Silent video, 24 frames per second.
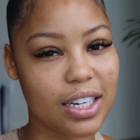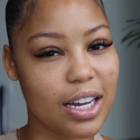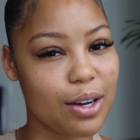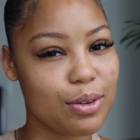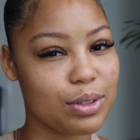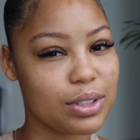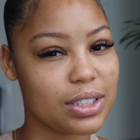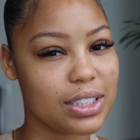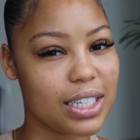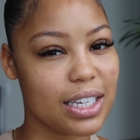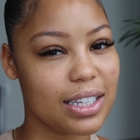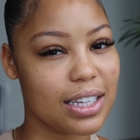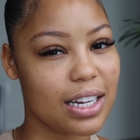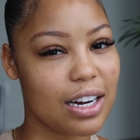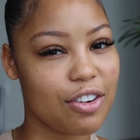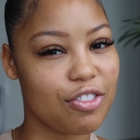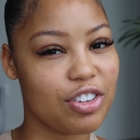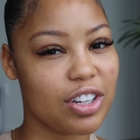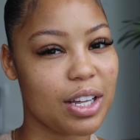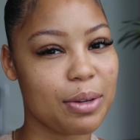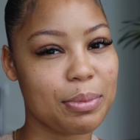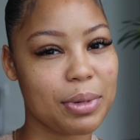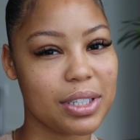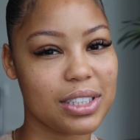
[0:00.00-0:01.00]
I would say that I
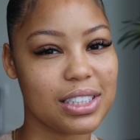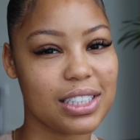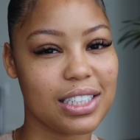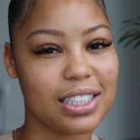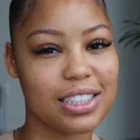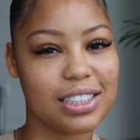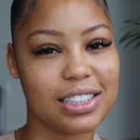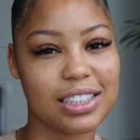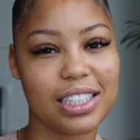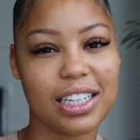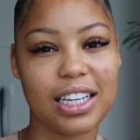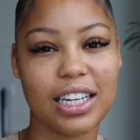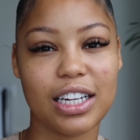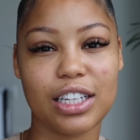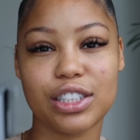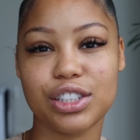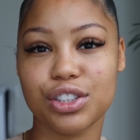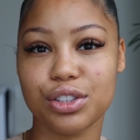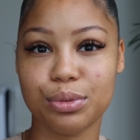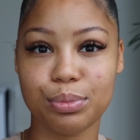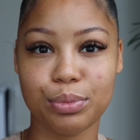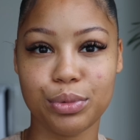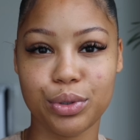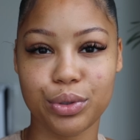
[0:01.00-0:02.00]
feel like my skin is getting
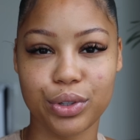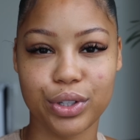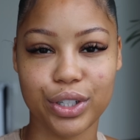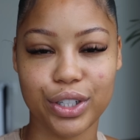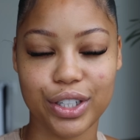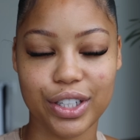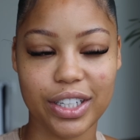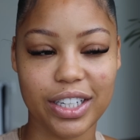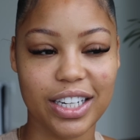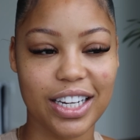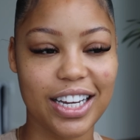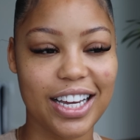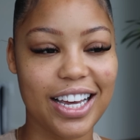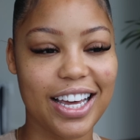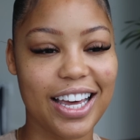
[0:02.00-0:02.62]
smoother,